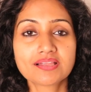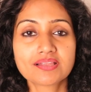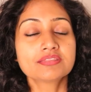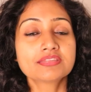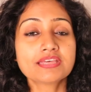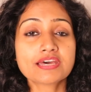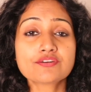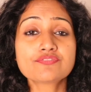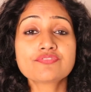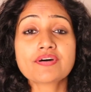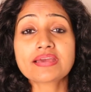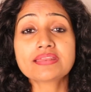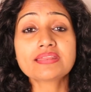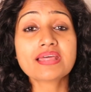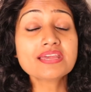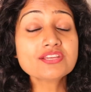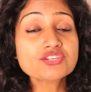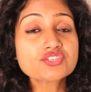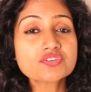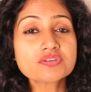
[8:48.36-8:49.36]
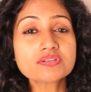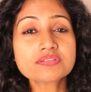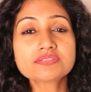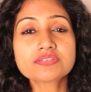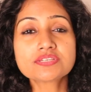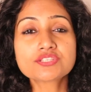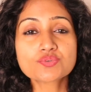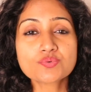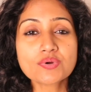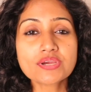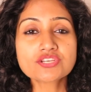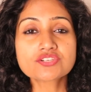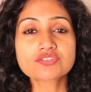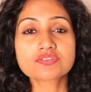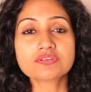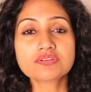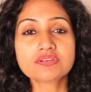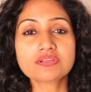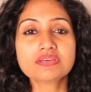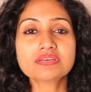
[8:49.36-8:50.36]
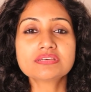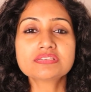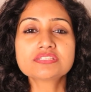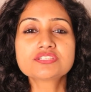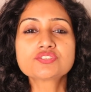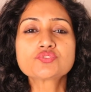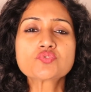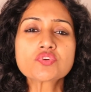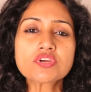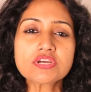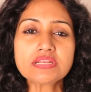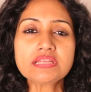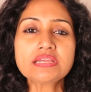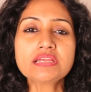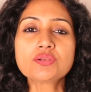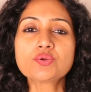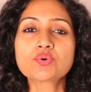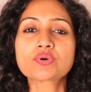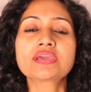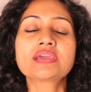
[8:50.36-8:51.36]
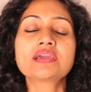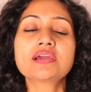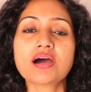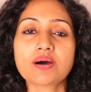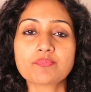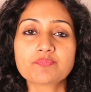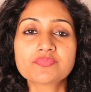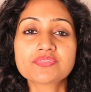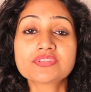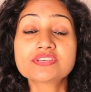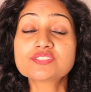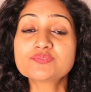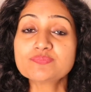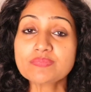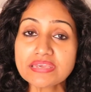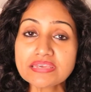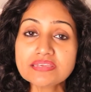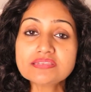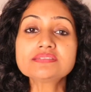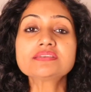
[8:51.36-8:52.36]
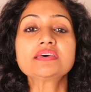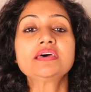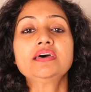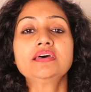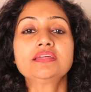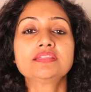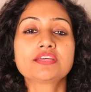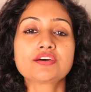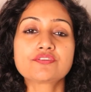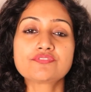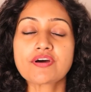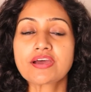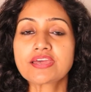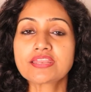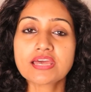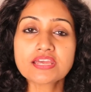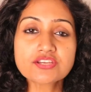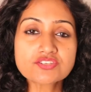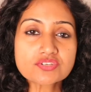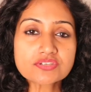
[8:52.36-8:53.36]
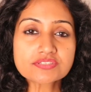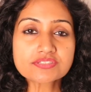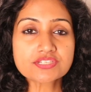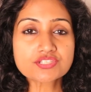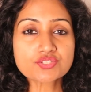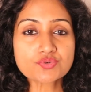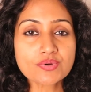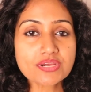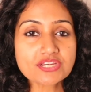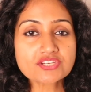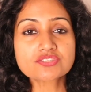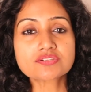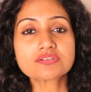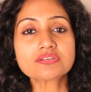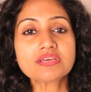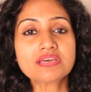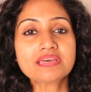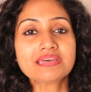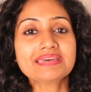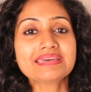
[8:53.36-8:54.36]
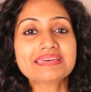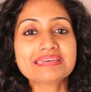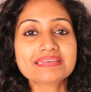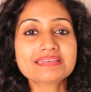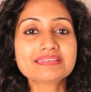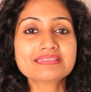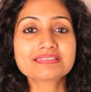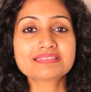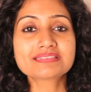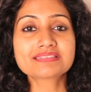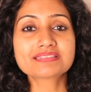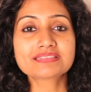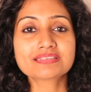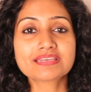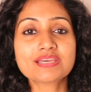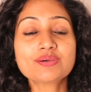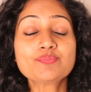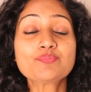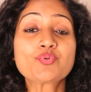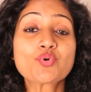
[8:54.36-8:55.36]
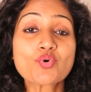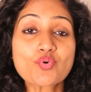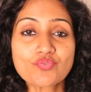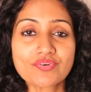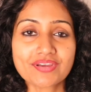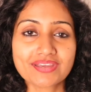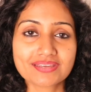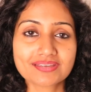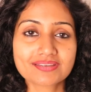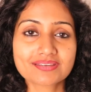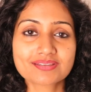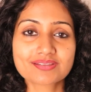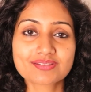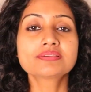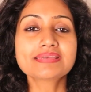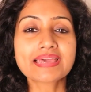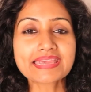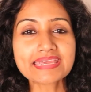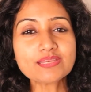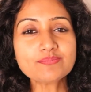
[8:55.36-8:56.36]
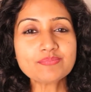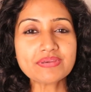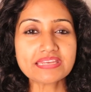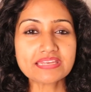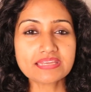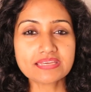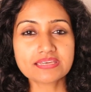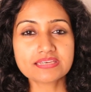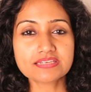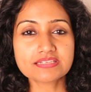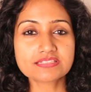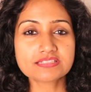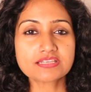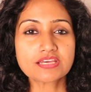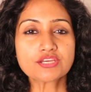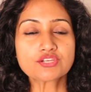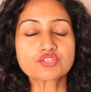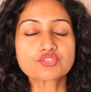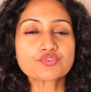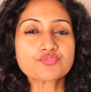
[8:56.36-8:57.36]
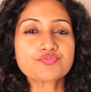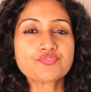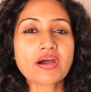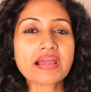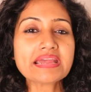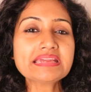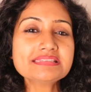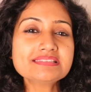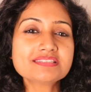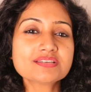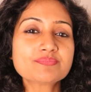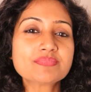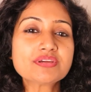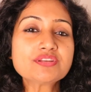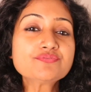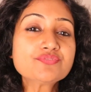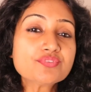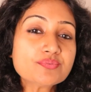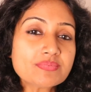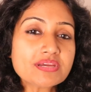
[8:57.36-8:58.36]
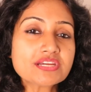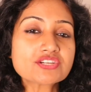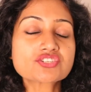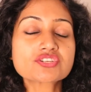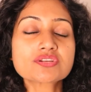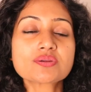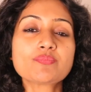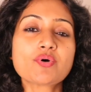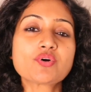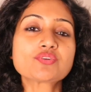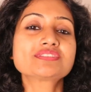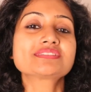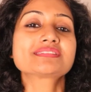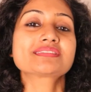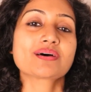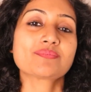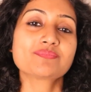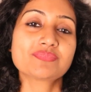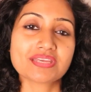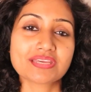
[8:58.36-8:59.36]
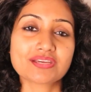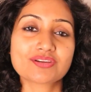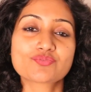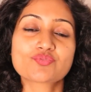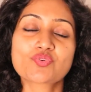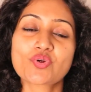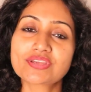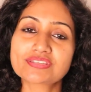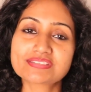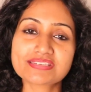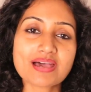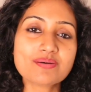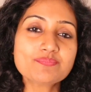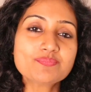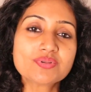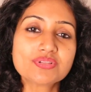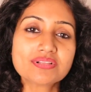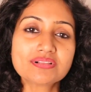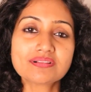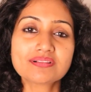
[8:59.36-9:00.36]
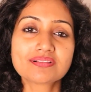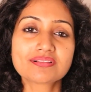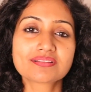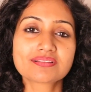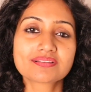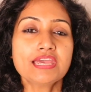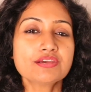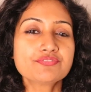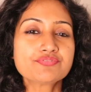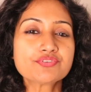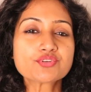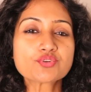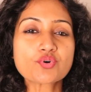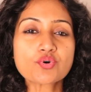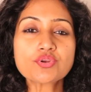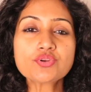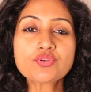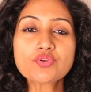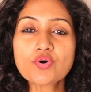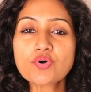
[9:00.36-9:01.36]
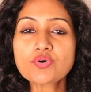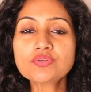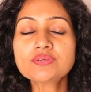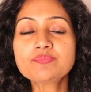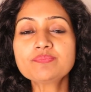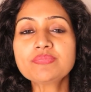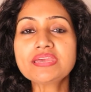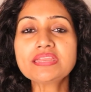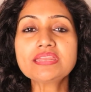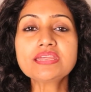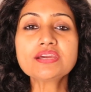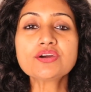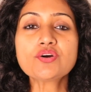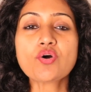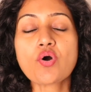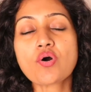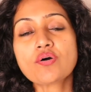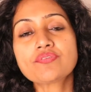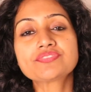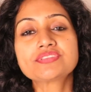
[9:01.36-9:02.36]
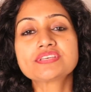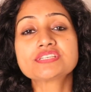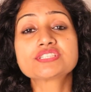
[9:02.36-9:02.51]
their financial situation is really looking up. This means their financial situation is improving. Second meaning is to find some information about something. For example, if you don't know the meaning of